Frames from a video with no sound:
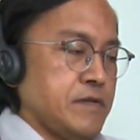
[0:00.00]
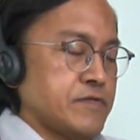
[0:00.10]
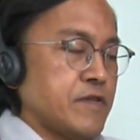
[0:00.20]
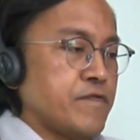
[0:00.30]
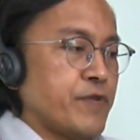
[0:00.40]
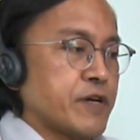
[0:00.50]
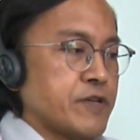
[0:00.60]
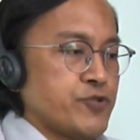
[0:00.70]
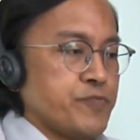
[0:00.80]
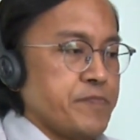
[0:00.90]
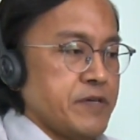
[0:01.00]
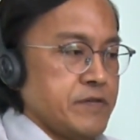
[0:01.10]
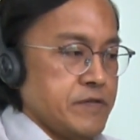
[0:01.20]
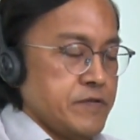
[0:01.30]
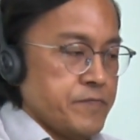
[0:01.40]
a software control
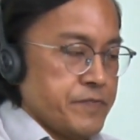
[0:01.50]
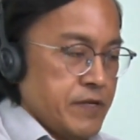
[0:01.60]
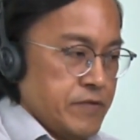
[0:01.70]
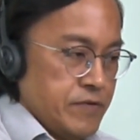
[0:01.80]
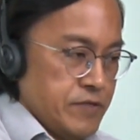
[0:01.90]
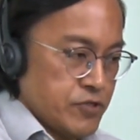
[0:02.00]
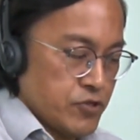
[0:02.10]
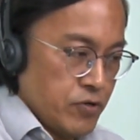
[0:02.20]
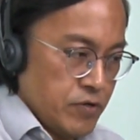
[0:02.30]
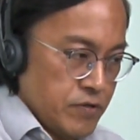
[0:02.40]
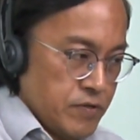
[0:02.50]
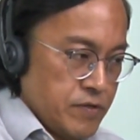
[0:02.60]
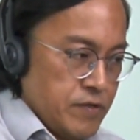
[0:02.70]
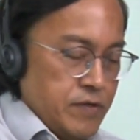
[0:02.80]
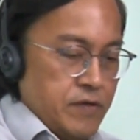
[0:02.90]
panel that you
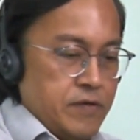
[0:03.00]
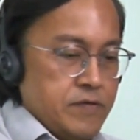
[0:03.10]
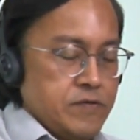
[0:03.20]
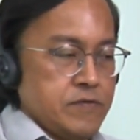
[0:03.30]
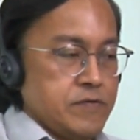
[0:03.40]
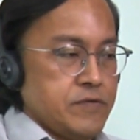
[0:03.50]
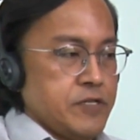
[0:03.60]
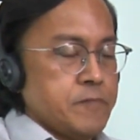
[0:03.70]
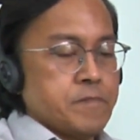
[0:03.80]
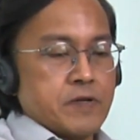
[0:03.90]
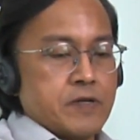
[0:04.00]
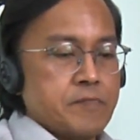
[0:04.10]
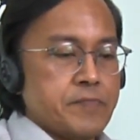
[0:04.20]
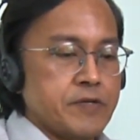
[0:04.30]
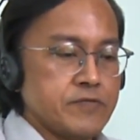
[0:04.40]
install onto the
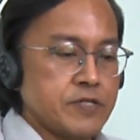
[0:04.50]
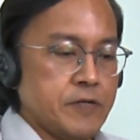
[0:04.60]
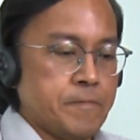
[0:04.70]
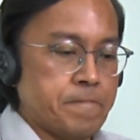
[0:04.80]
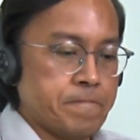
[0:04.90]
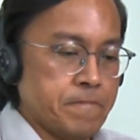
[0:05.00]
computer.